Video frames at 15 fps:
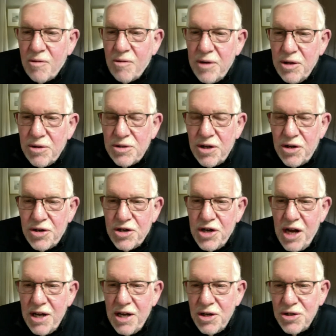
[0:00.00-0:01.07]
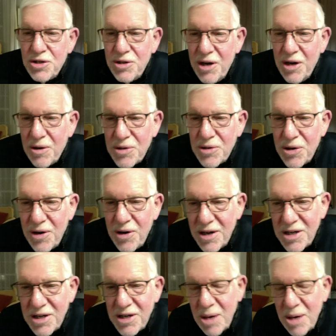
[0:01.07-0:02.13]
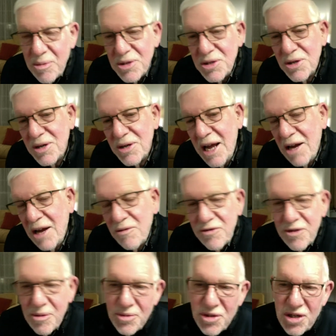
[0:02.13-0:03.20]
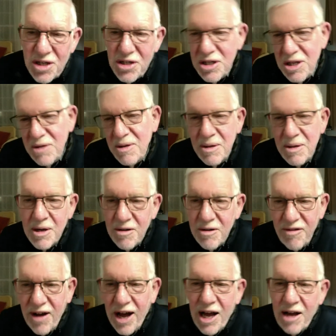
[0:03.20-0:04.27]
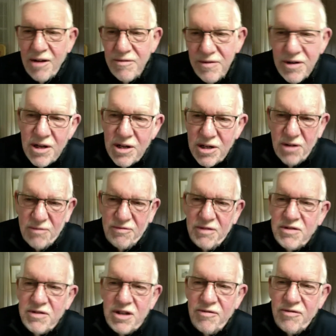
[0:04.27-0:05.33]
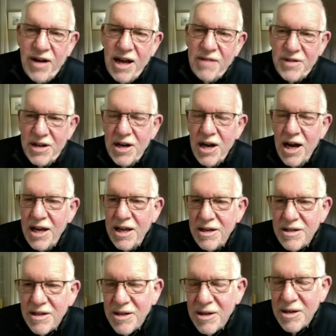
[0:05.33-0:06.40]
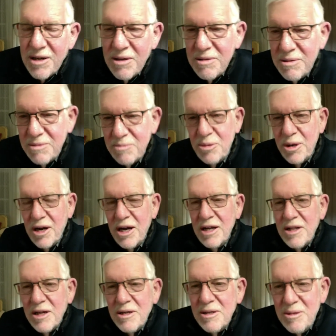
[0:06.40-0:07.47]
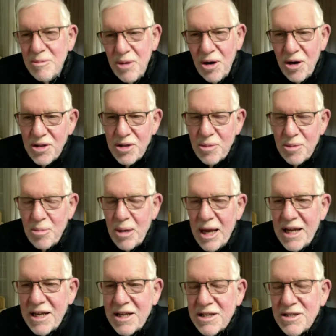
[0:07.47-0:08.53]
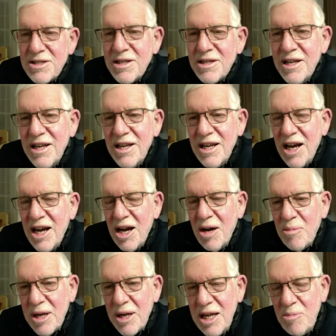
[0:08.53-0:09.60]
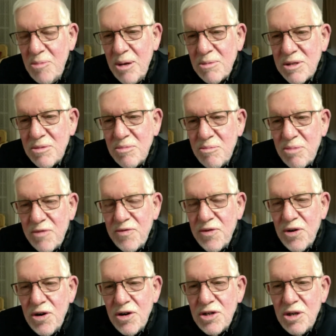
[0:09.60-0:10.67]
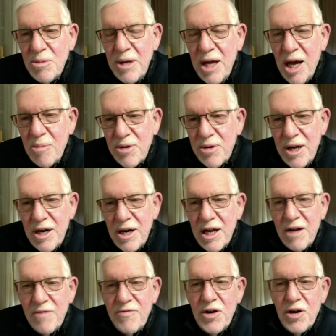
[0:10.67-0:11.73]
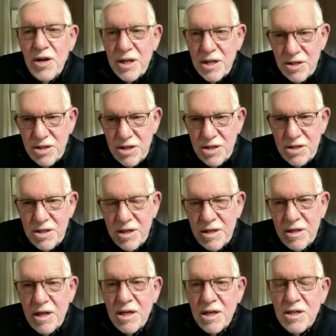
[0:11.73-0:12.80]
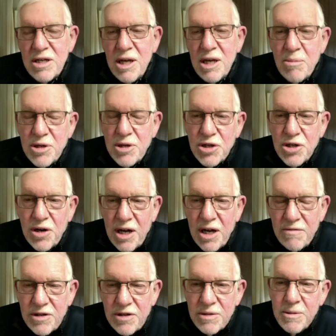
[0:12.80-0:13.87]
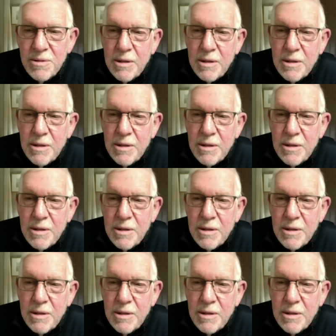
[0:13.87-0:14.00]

We used to change, you know, turn our temperature down from 65 to 55 at night and put on the all the blankets. Uh, but heat pumps prefer to be operated at a fairly consistent uh, temperature level.